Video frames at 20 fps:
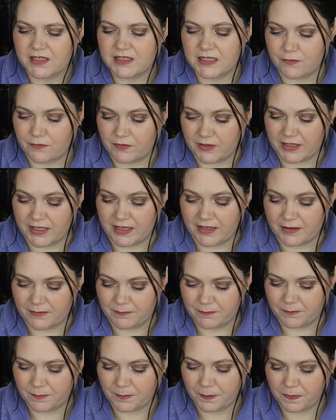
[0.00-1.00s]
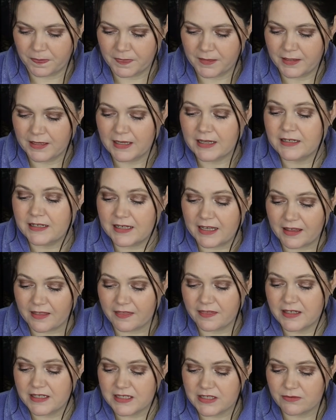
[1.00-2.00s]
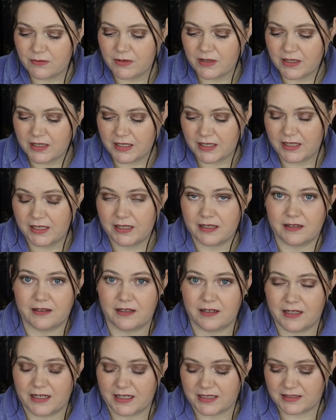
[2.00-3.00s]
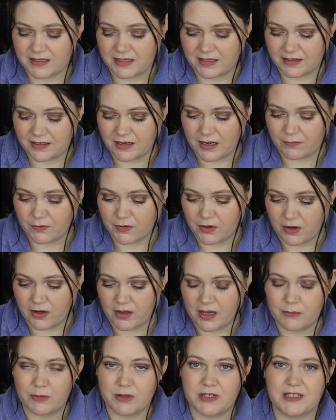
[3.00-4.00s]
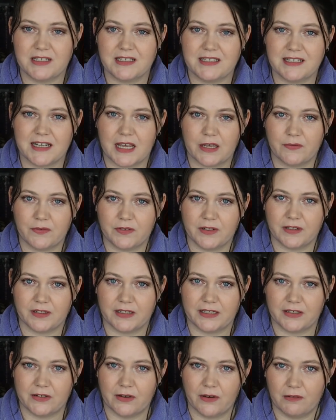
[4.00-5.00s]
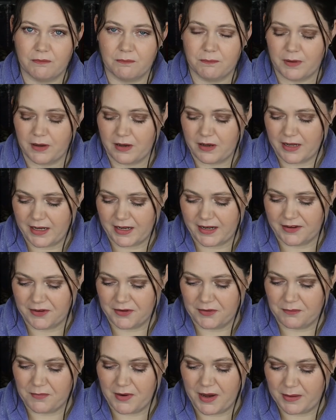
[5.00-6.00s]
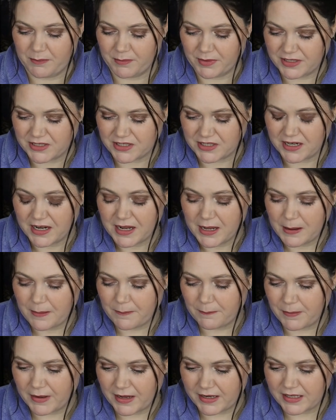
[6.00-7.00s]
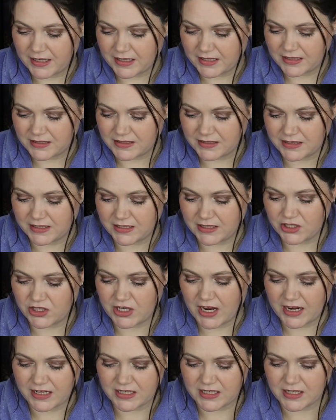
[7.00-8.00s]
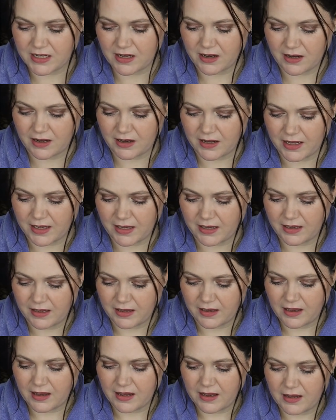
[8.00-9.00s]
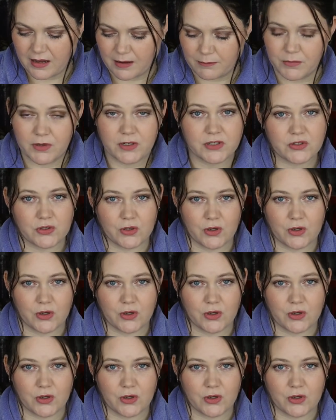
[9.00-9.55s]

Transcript: I'd definitely get it. Now this one here, the next thing that I've got, I would definitely not buy on my budget, but it is the Chantecaille, I'm not